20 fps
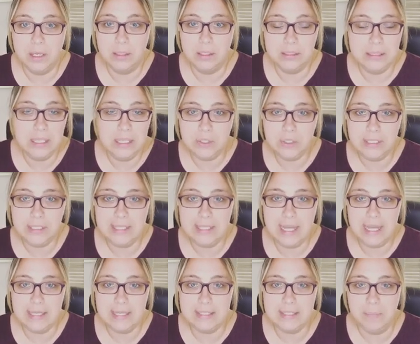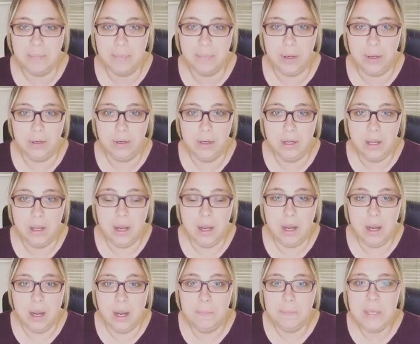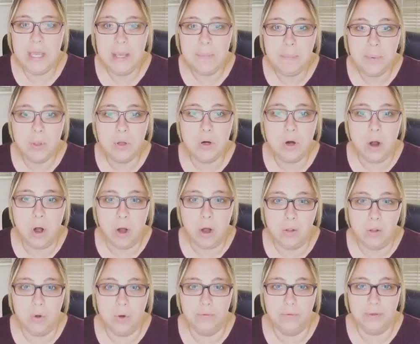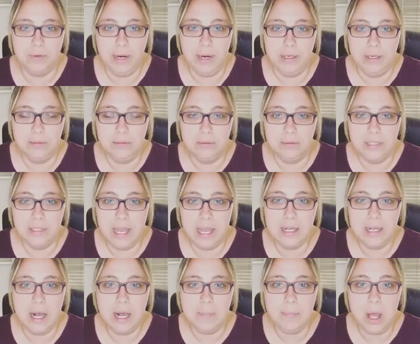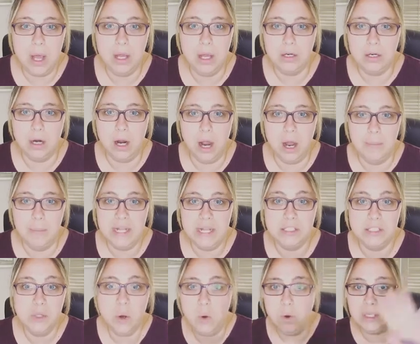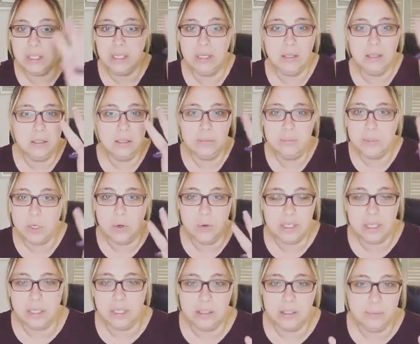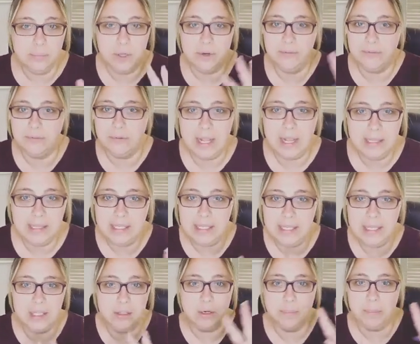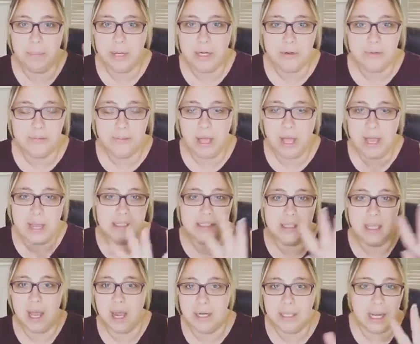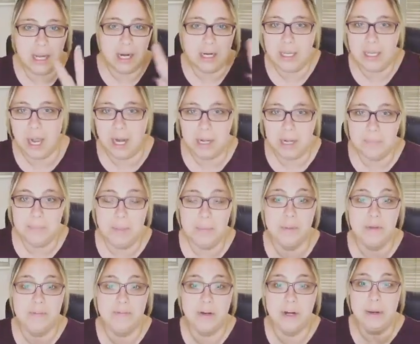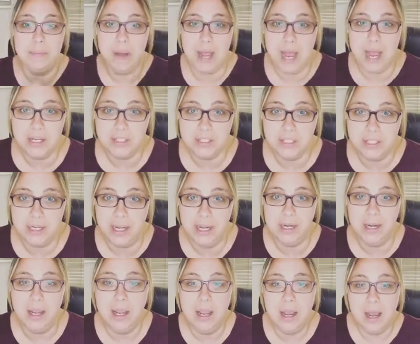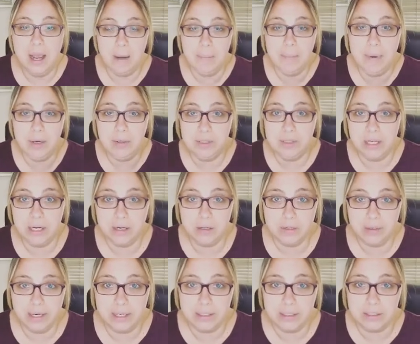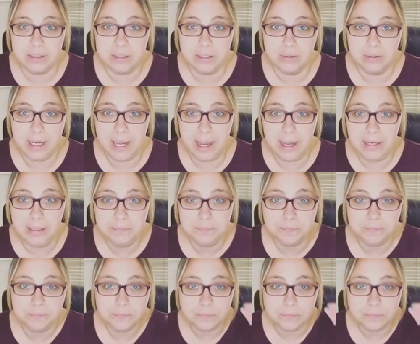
Literally that simple. People are all over it. Okay, couple hundred comments. Don't kill them, they're friendly, they're butterflies, yada, yada, yada. People are very passionate about their critters, okay?